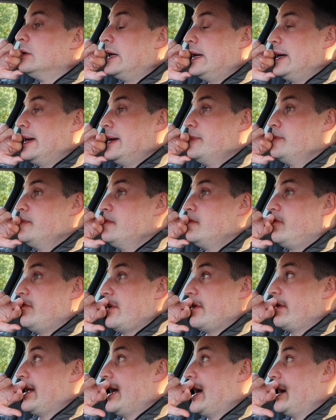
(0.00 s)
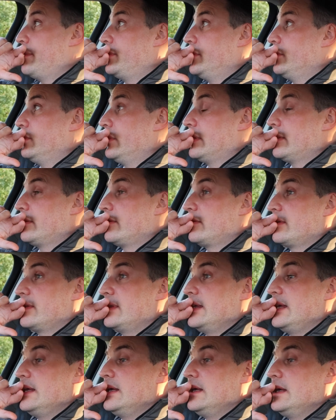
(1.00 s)
Very happy with
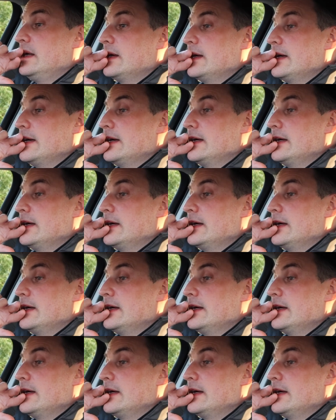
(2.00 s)
the